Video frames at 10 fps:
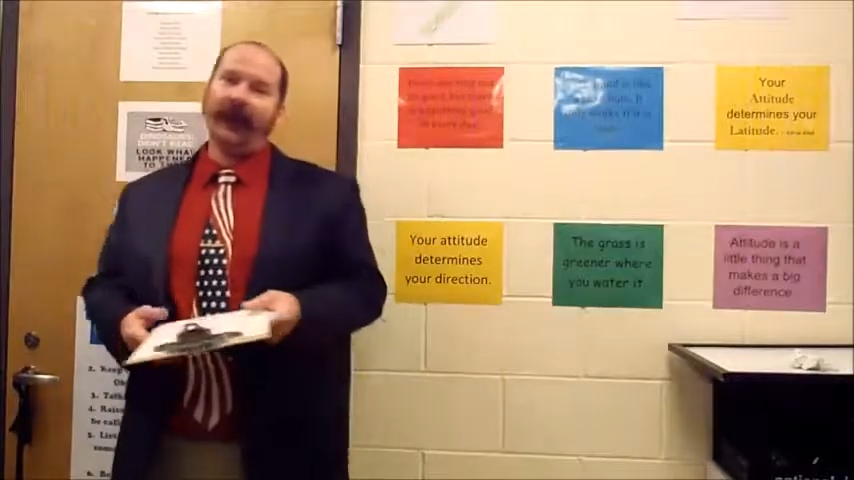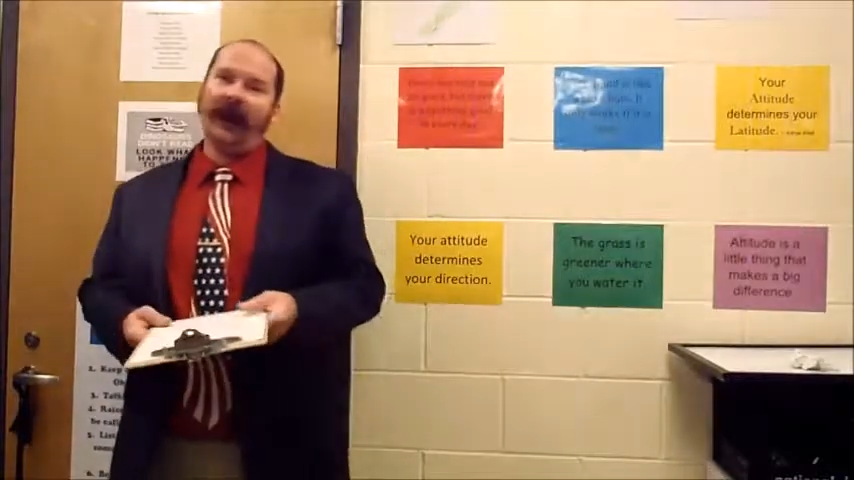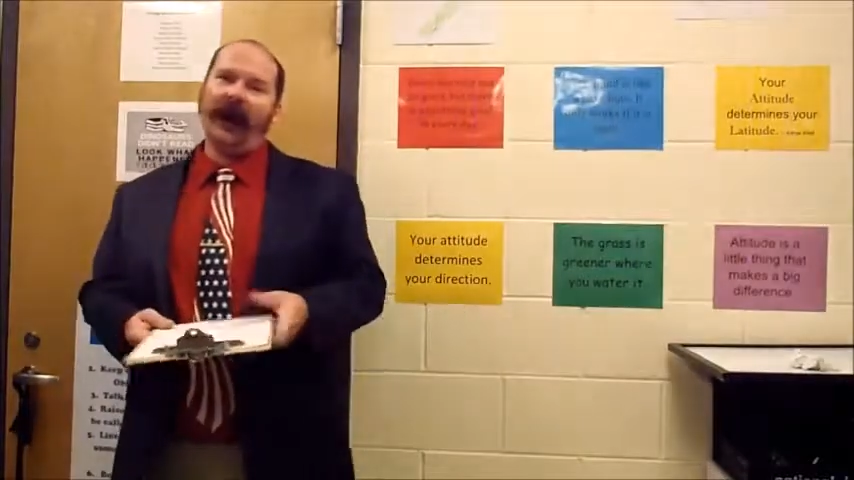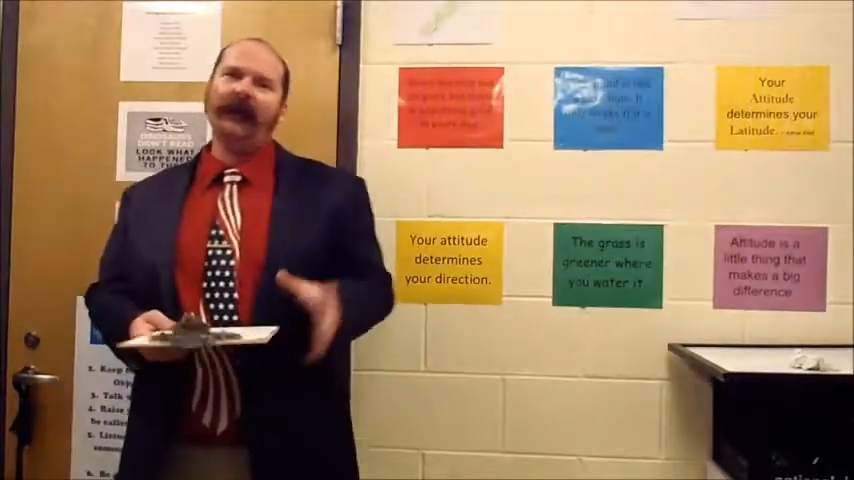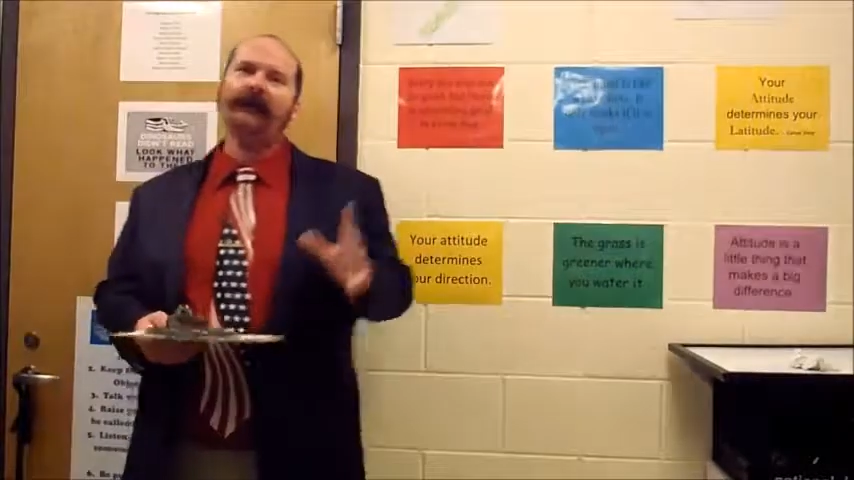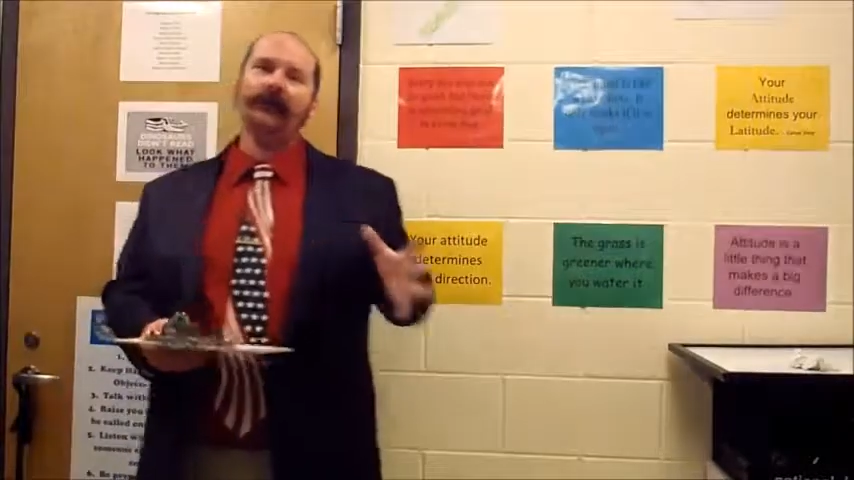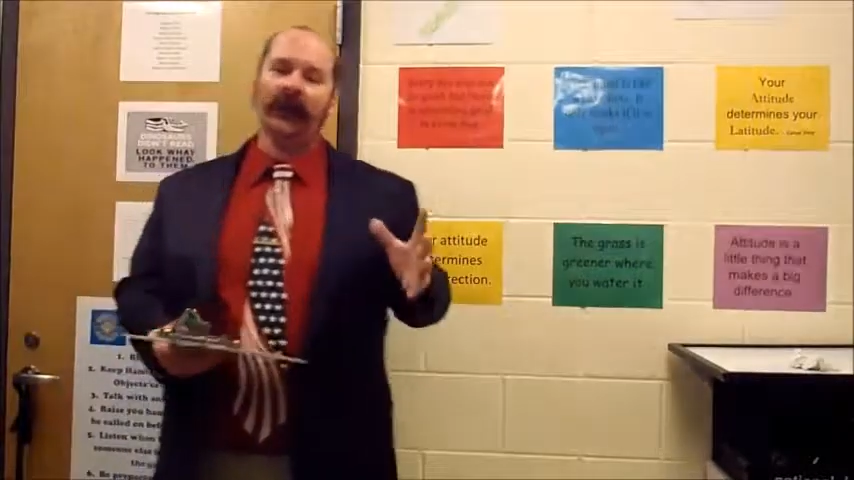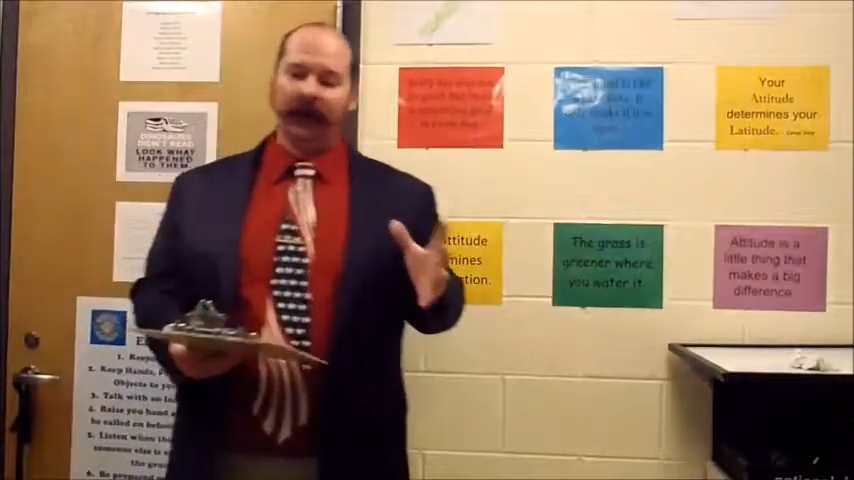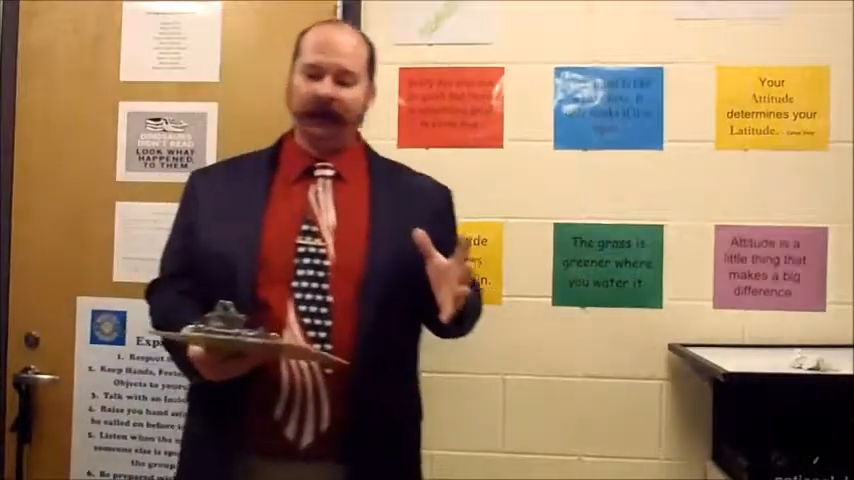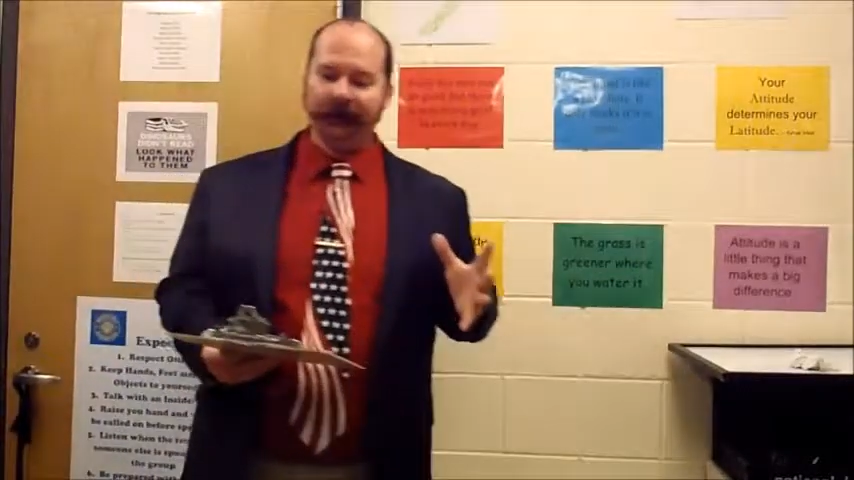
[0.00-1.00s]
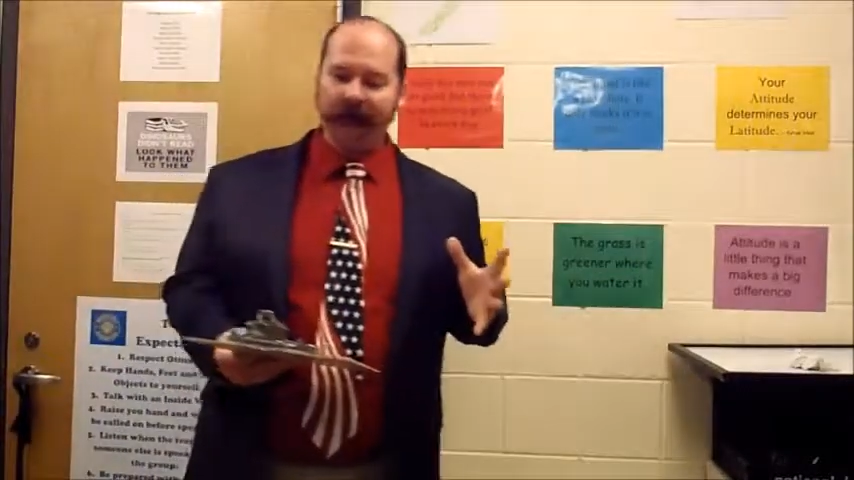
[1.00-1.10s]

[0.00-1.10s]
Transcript: I mean, really.